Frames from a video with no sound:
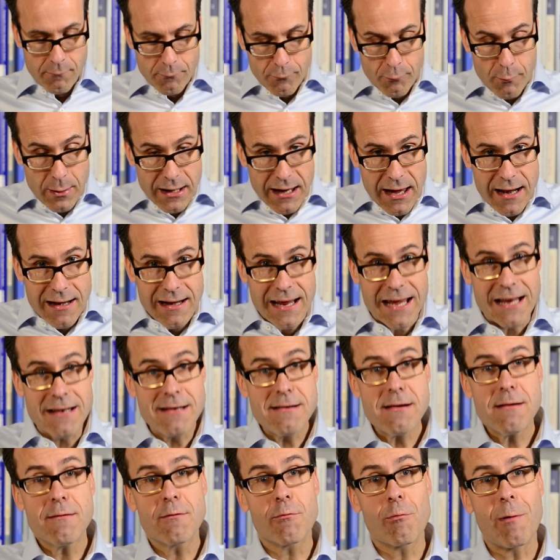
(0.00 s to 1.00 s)
We can
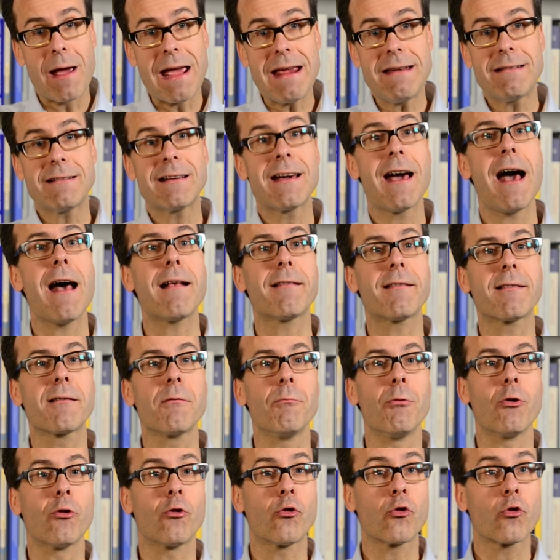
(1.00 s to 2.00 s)
integrate
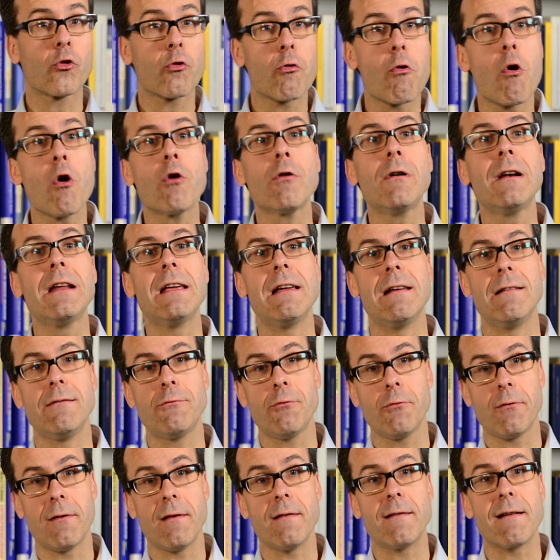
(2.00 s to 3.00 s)
customers strongly
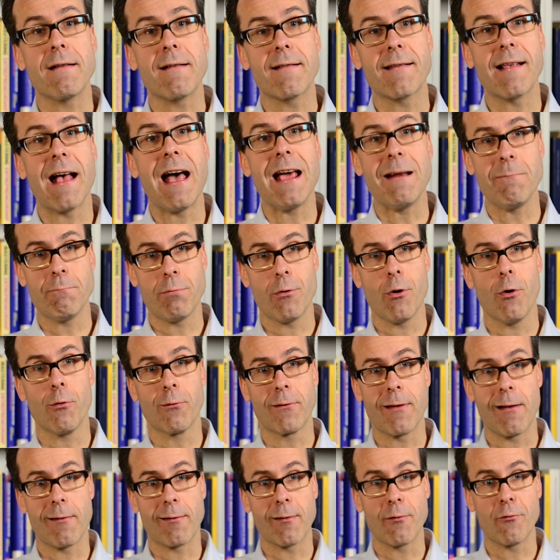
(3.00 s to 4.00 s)
into the design
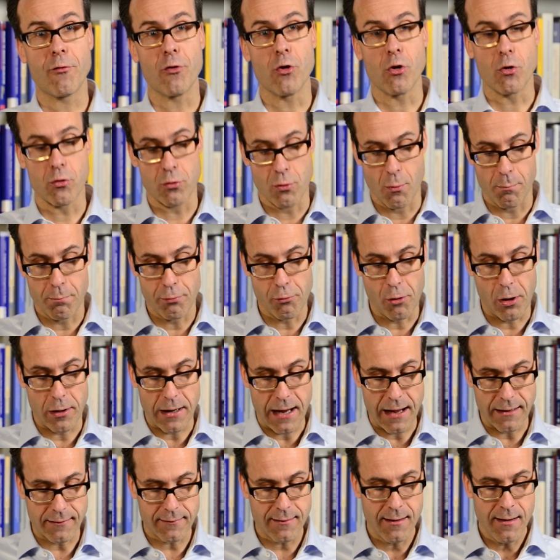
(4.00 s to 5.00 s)
process of a new
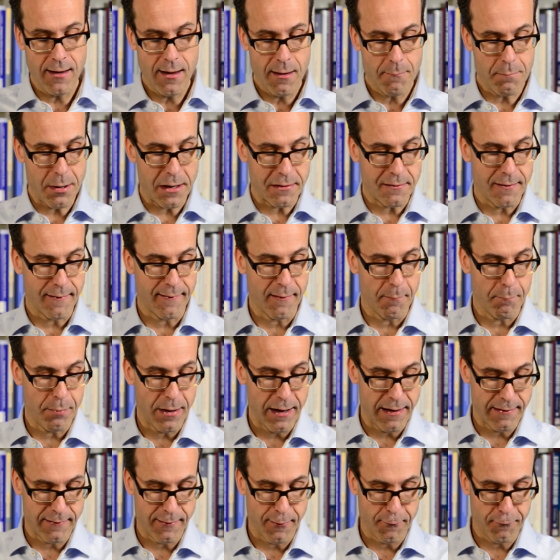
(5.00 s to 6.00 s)
product,
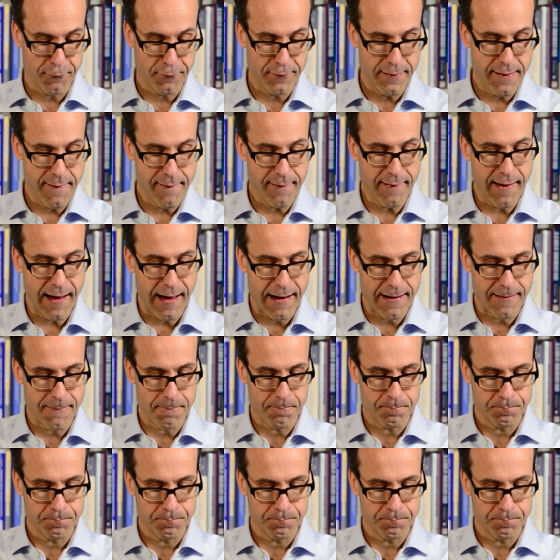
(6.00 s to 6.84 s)
participative design.